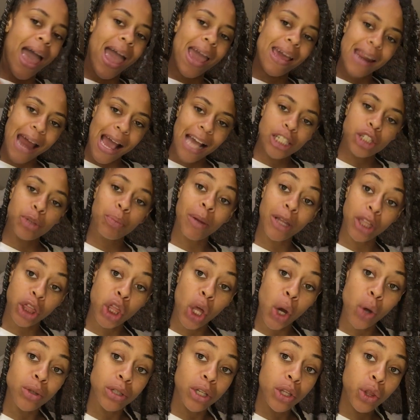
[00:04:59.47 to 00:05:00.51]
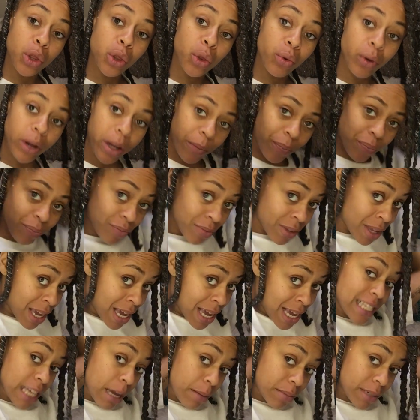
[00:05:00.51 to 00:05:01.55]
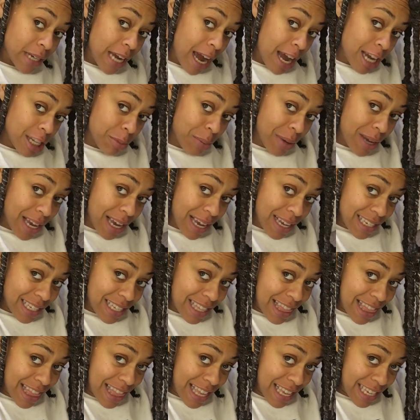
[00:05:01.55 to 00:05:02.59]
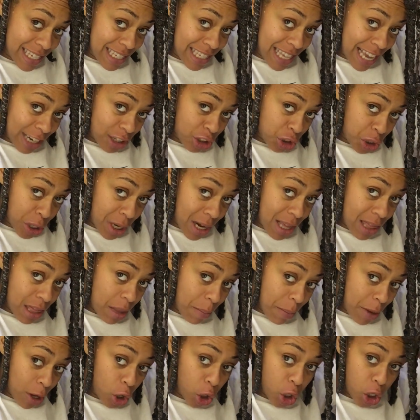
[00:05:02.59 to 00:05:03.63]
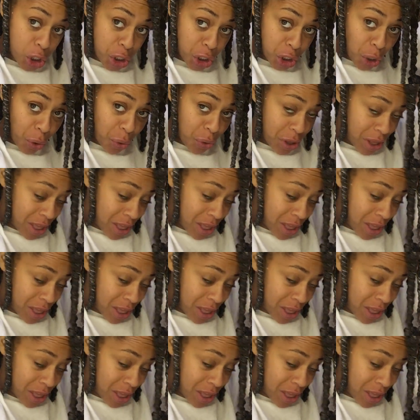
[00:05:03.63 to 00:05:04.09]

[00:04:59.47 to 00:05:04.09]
And I split those in three. Sometimes because this section in the middle is so